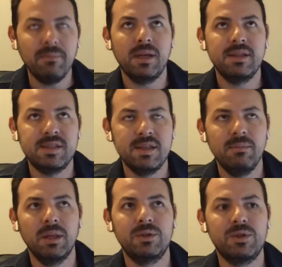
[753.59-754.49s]
but it's
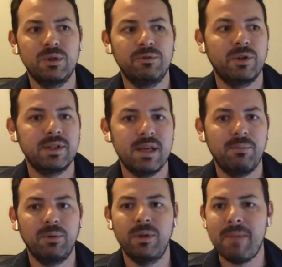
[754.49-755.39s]
similar to, for
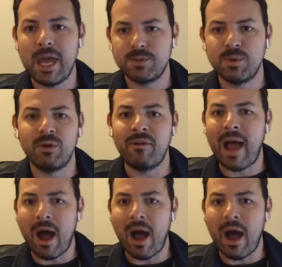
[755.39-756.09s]
example, the management of